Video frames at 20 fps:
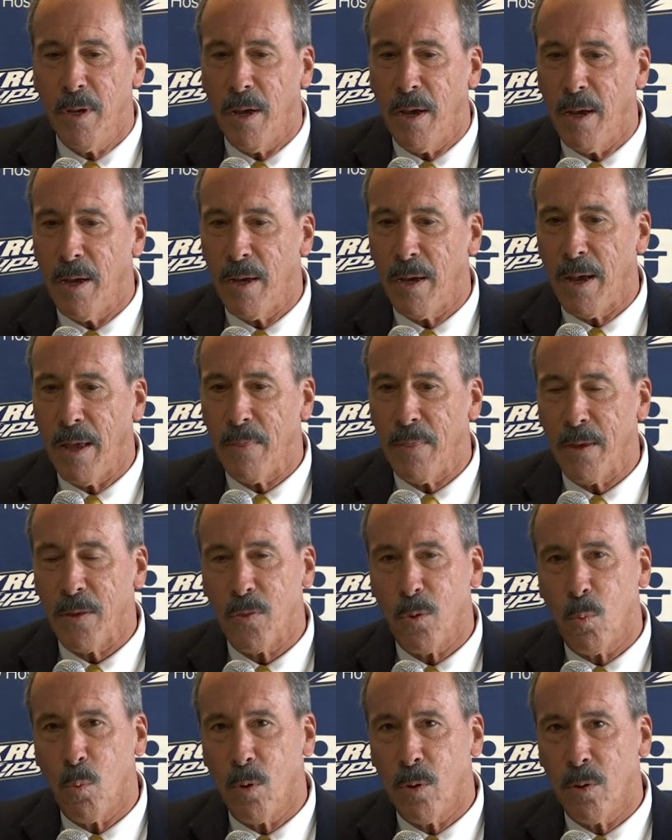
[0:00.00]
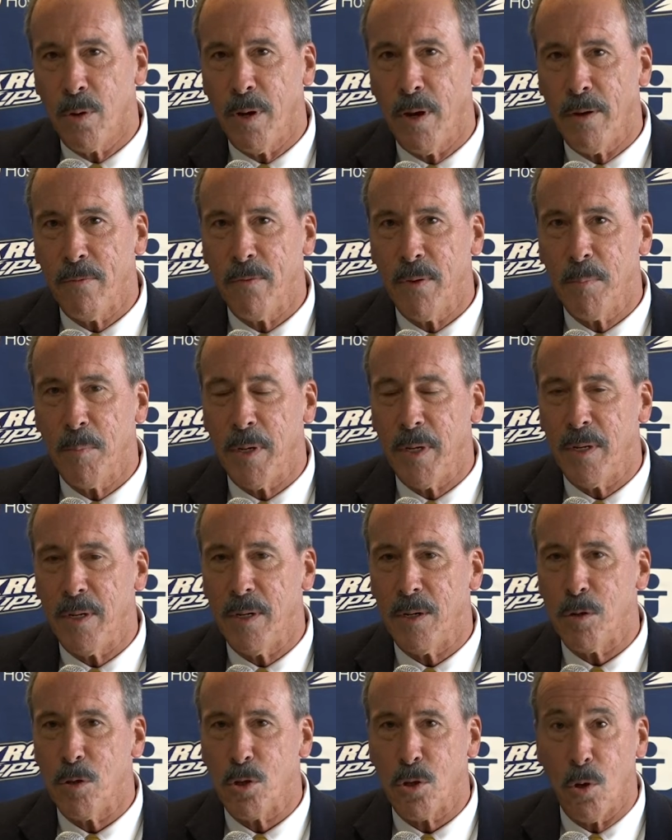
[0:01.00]
I think the world of him. He
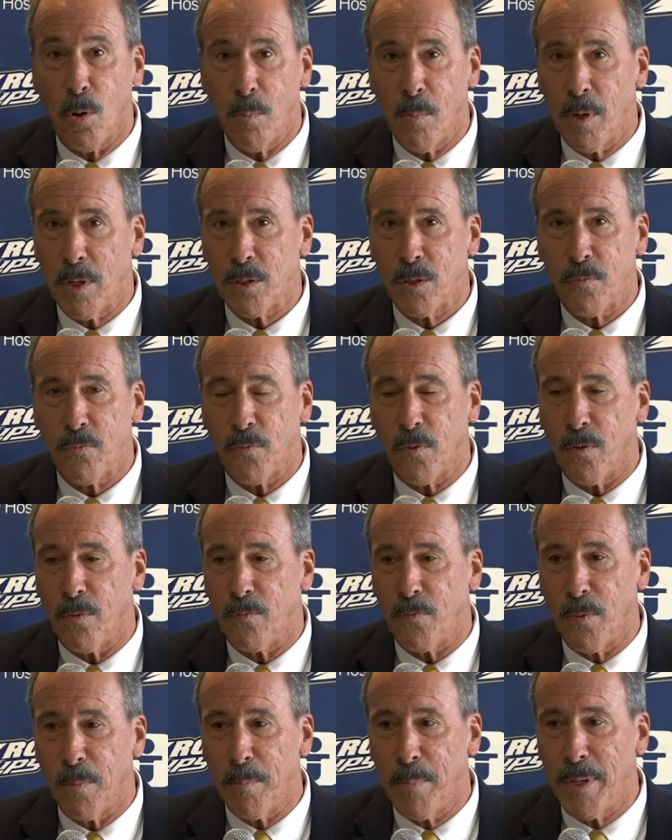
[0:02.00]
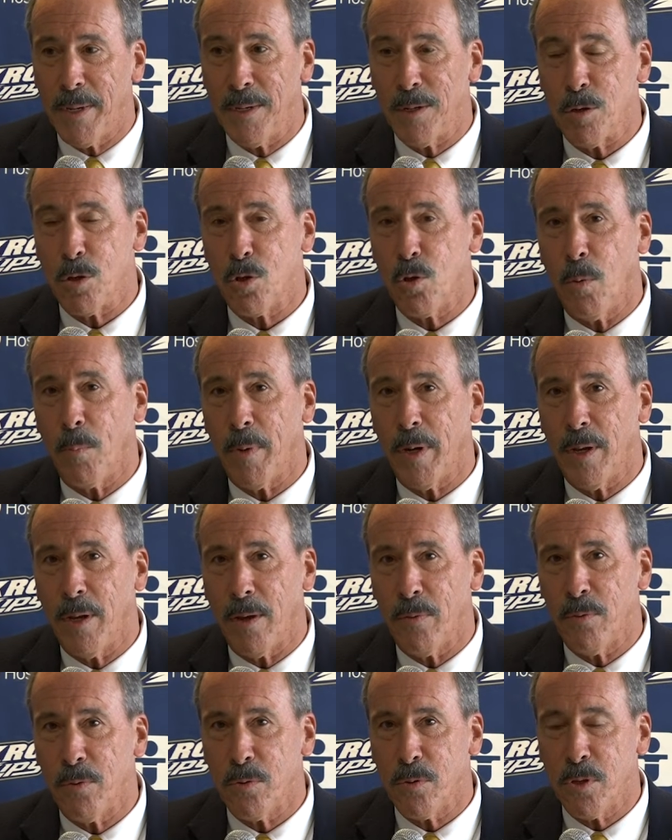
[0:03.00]
did so much for me and so many
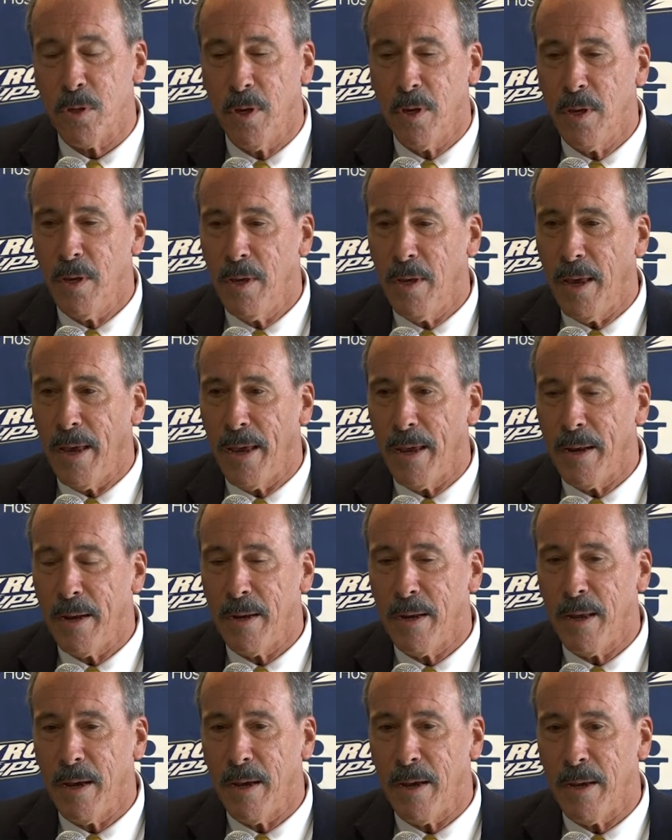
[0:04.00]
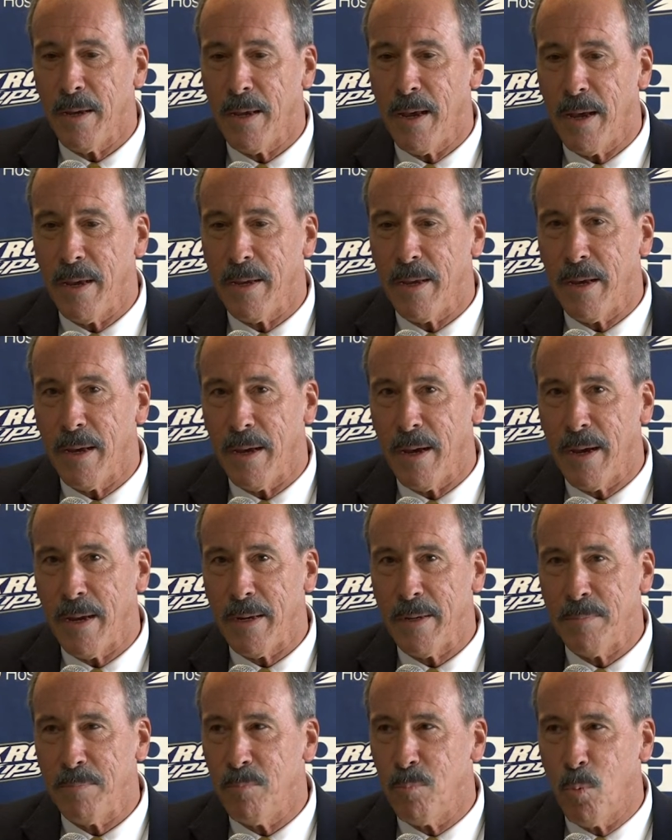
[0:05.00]
others. And
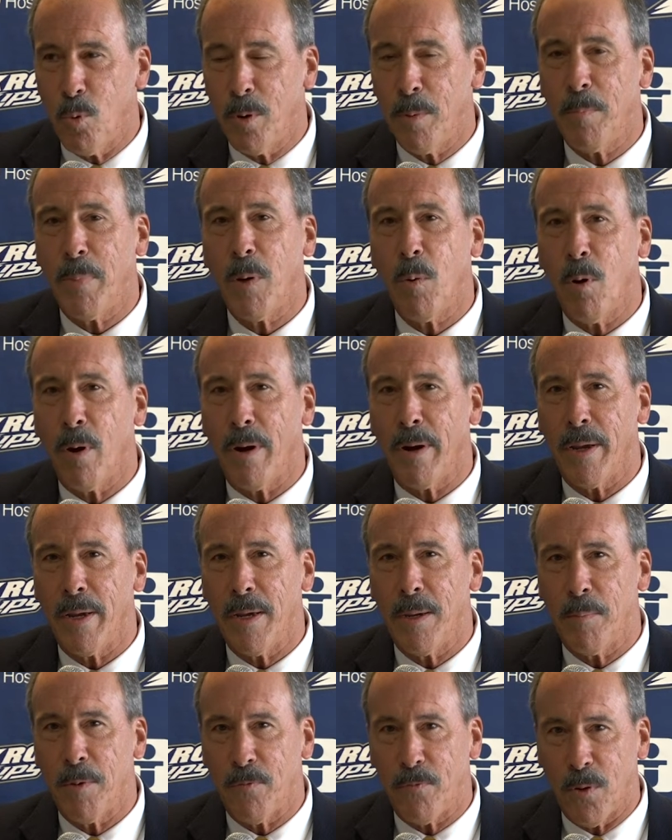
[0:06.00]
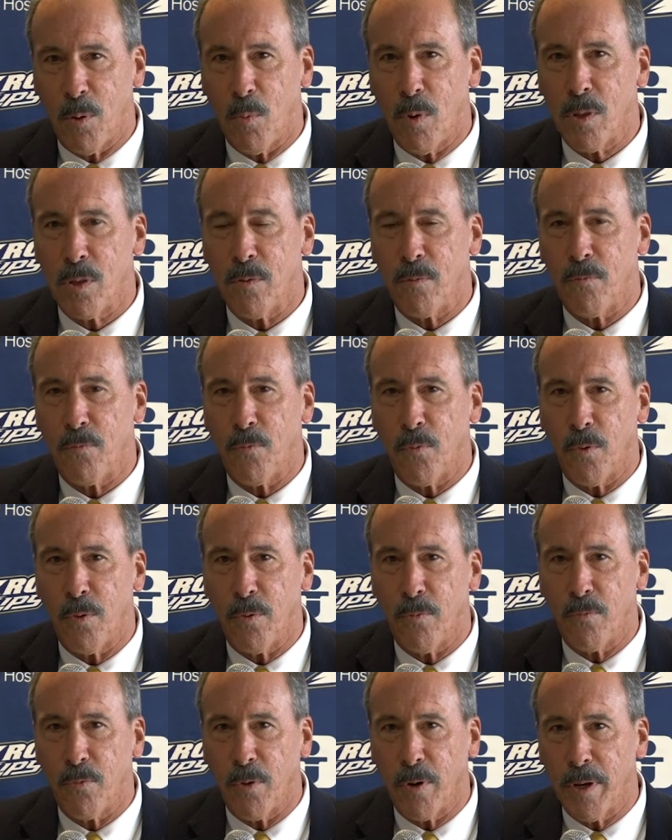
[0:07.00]
I wouldn't be where I am if it wasn't
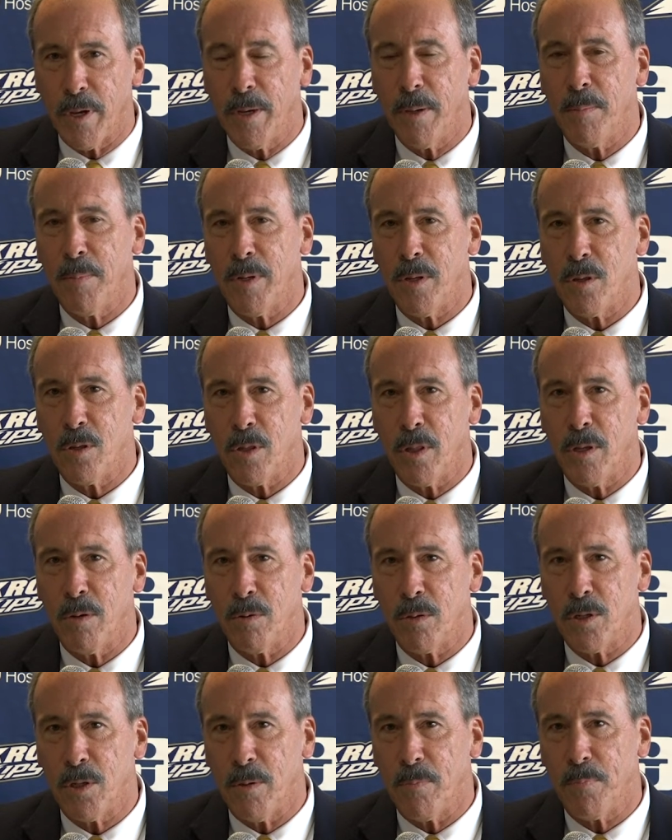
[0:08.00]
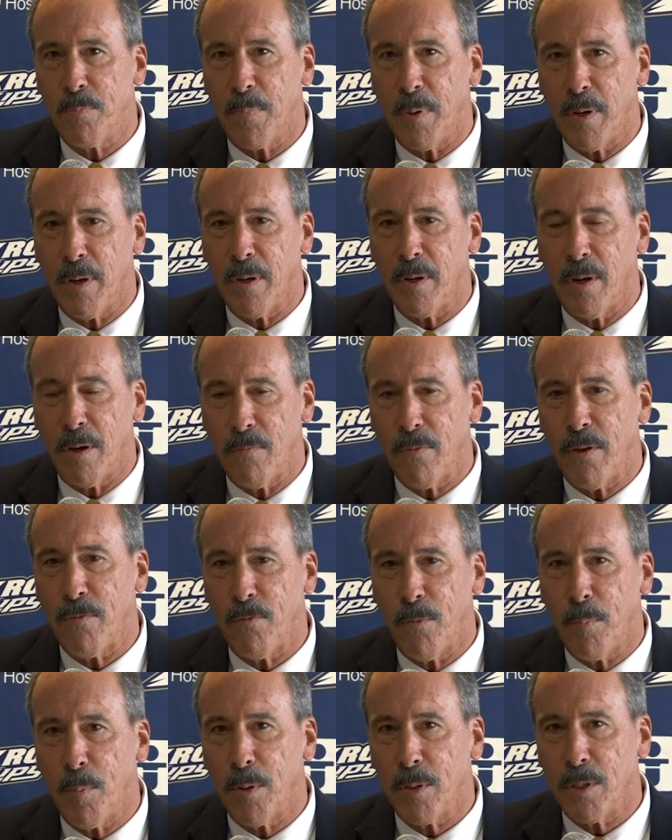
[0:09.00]
for him and his leadership of that
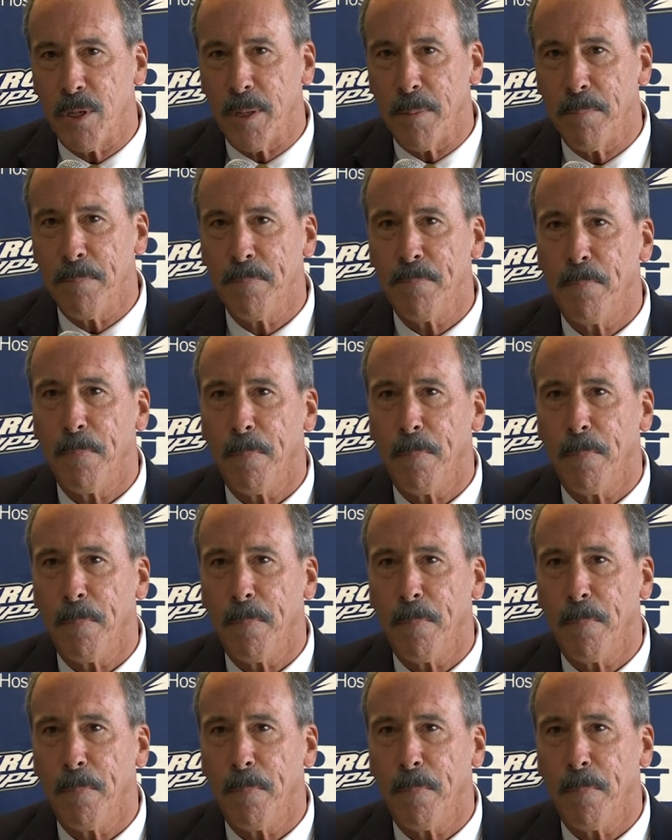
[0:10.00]
football team.